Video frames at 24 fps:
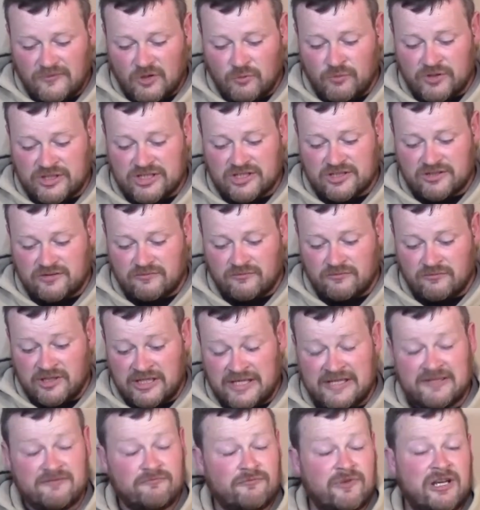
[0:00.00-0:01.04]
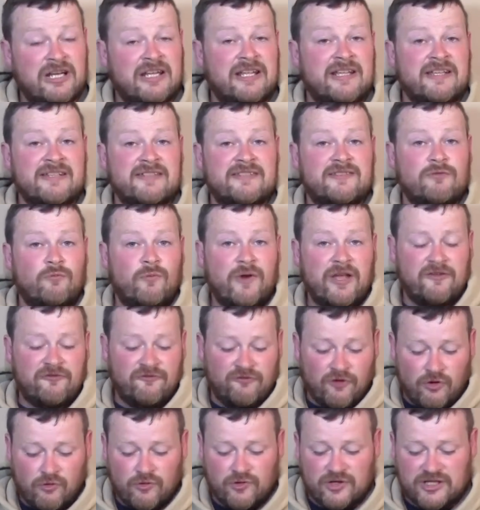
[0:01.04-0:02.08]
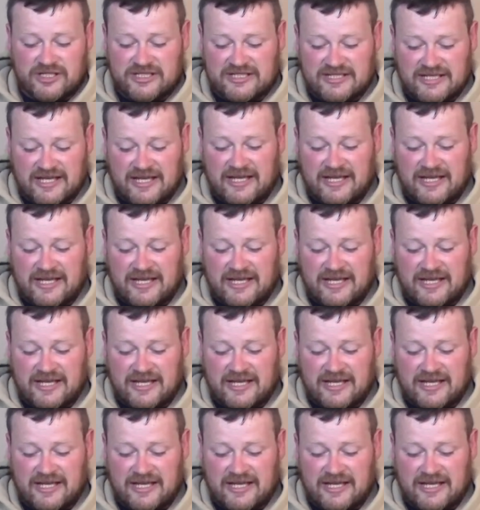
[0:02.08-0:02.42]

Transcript: which it really is the way forwards.